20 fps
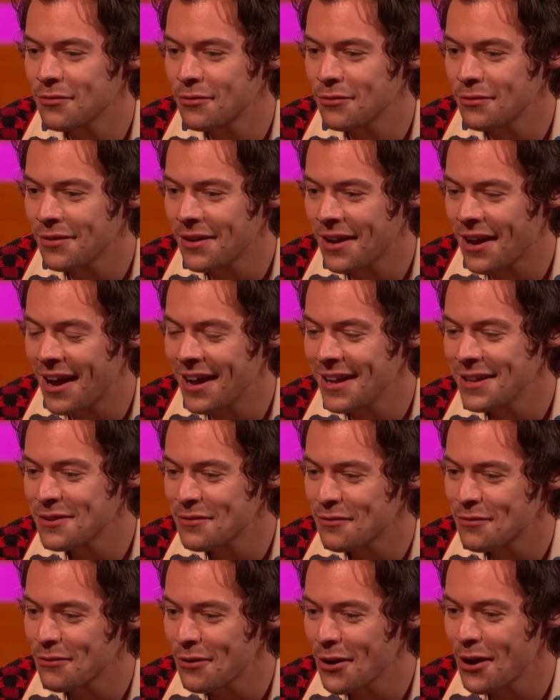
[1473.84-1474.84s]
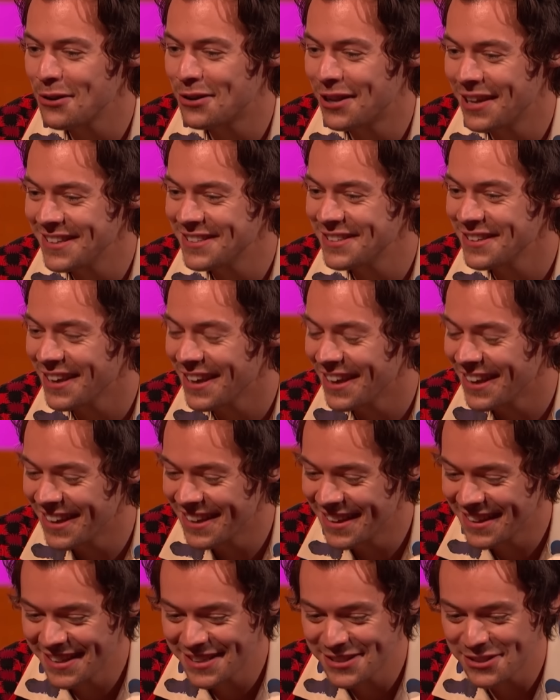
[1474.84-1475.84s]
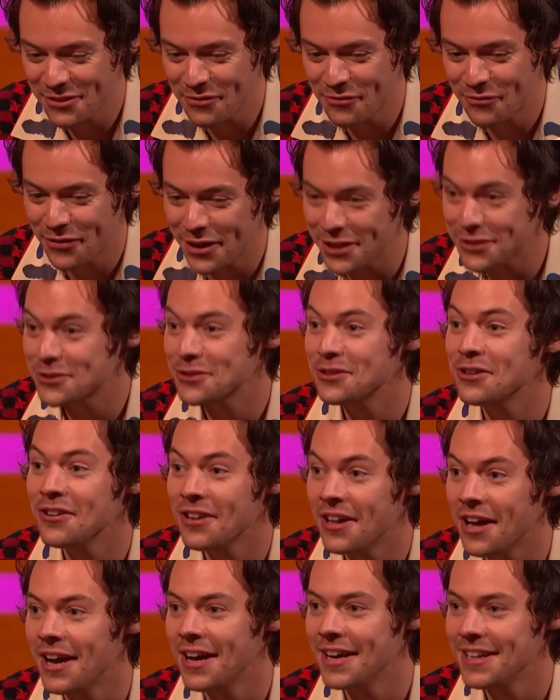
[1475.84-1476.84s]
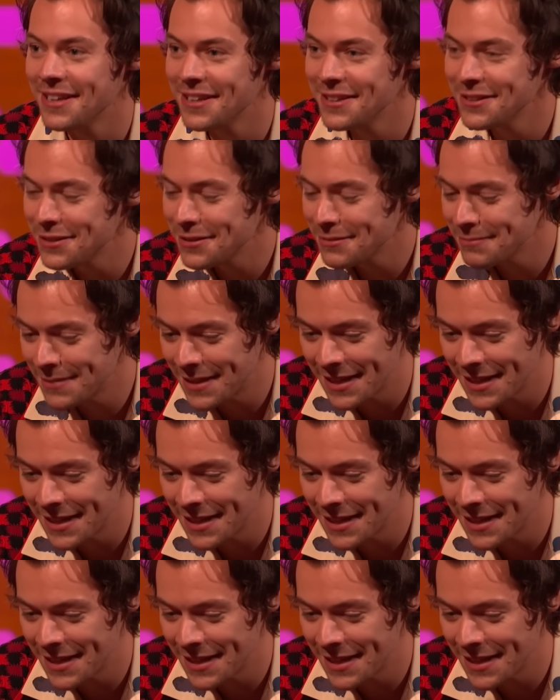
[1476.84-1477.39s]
of Erota is a fictional island.